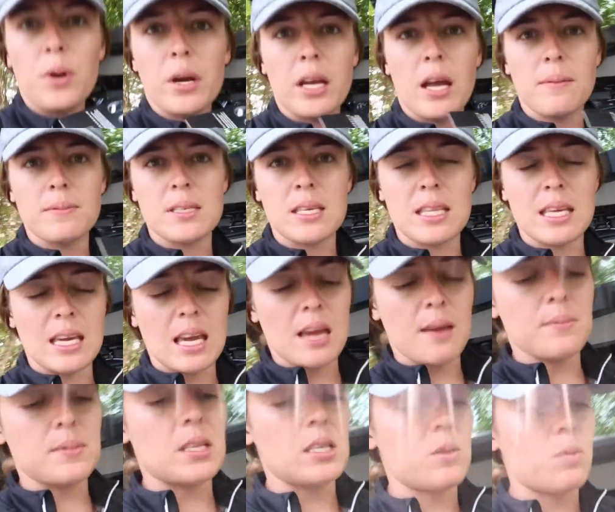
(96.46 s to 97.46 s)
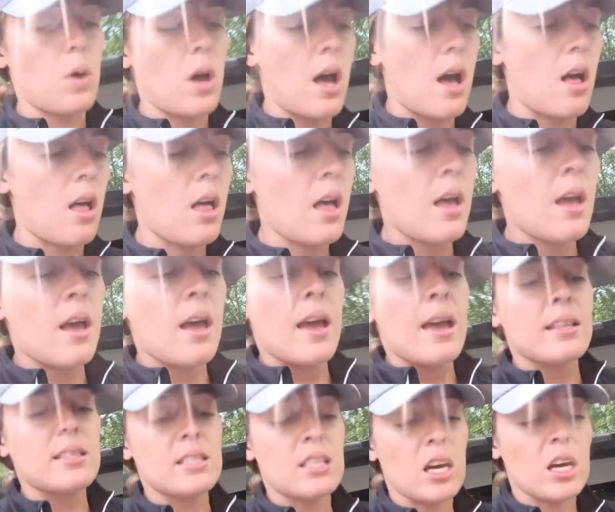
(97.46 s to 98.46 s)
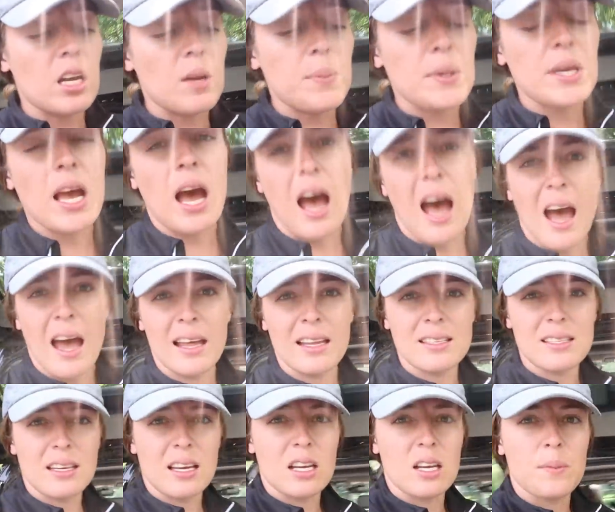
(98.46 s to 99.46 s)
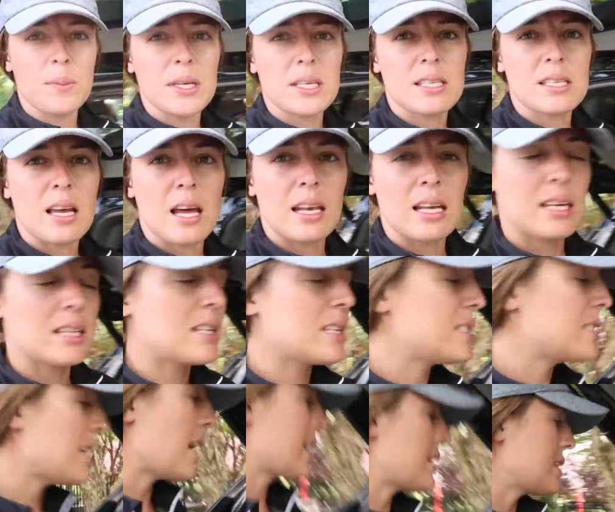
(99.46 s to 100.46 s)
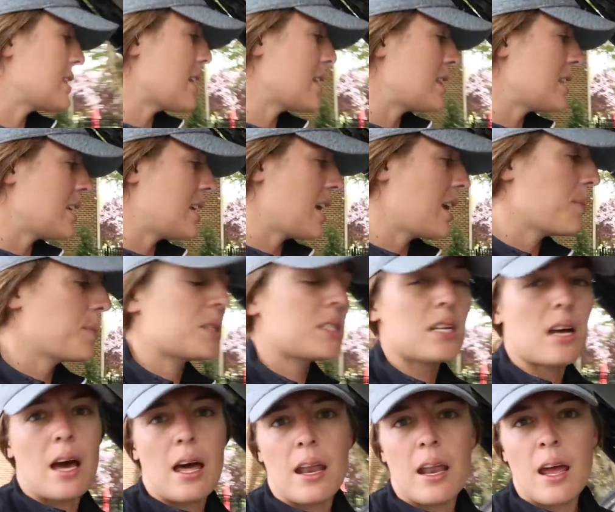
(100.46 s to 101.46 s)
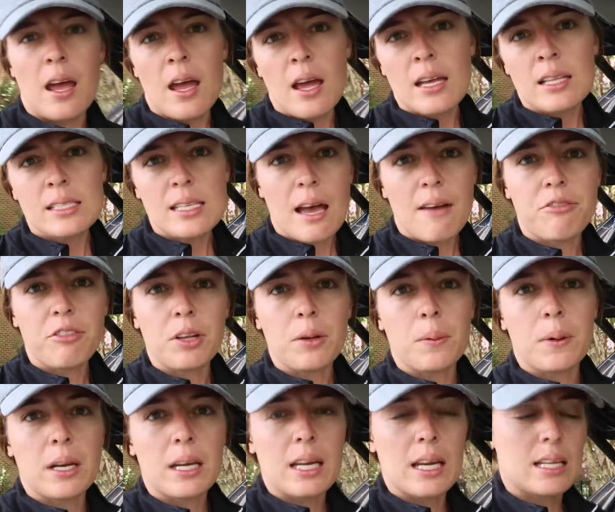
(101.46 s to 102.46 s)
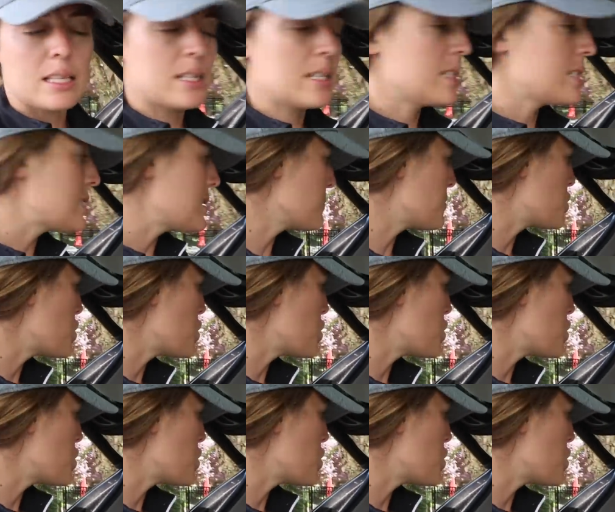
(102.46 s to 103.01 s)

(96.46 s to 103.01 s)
bring up to the games as well. It's gonna be hot, it's gonna be sunny. The second that the game's done, definitely wanna get in some